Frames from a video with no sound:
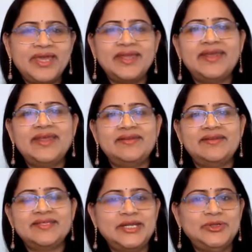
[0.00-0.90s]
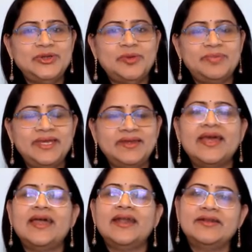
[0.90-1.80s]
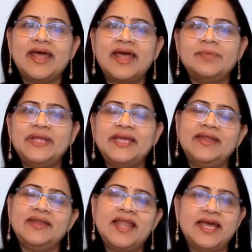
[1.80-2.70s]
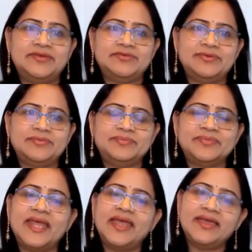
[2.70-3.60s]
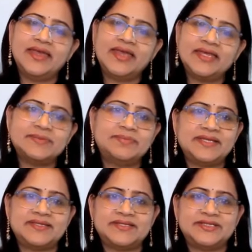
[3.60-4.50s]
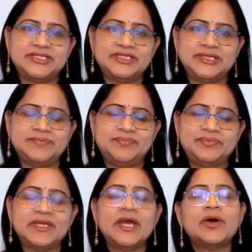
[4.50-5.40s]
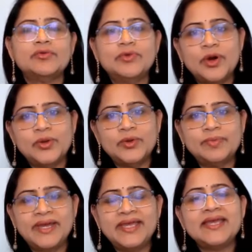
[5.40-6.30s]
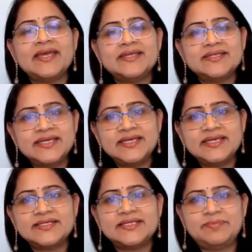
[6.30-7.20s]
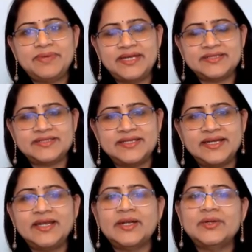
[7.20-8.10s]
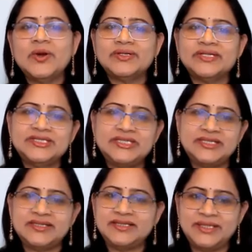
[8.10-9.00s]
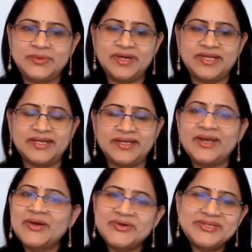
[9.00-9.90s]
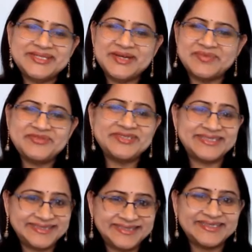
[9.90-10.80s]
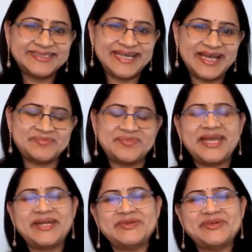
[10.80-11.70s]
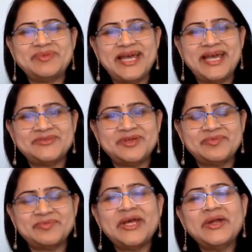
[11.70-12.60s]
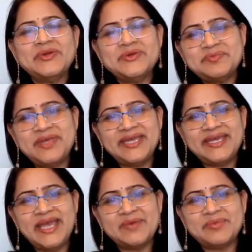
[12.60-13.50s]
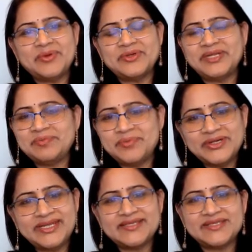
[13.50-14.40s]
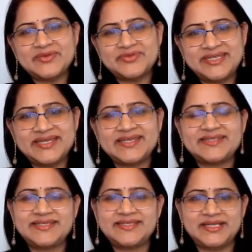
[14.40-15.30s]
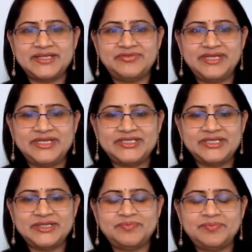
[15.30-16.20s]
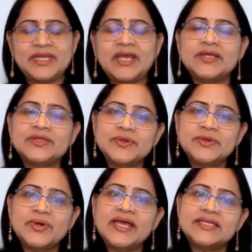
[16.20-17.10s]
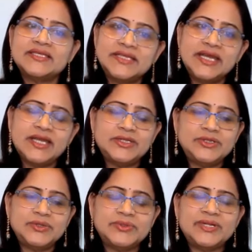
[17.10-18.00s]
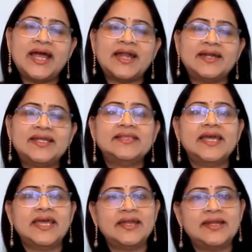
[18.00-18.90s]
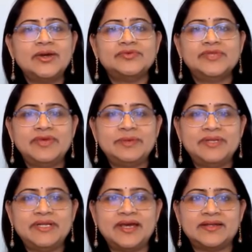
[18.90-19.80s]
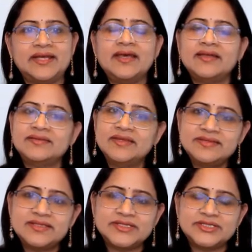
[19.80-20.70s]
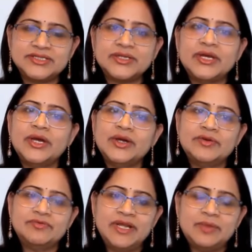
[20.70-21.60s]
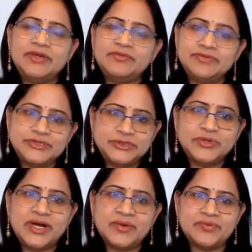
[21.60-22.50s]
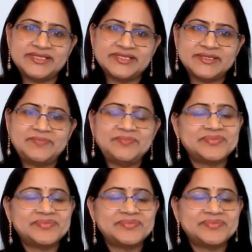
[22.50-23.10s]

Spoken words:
very interesting topic, Trapped in Life, a case presentation, followed by CHC President Dr. Sheetal Tiwari, who is coming for the third time at our platform to speak about importance of CHC certification. So stay tuned until the end of the webinar. This session will be for 2 hours.